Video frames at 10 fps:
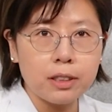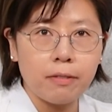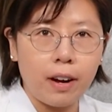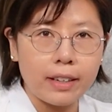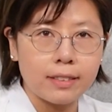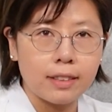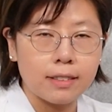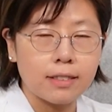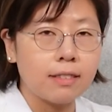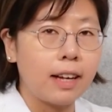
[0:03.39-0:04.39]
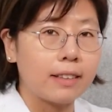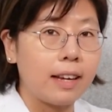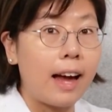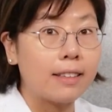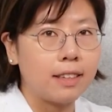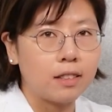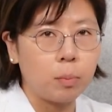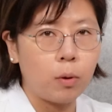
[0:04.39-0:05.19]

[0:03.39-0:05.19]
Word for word: devices like the access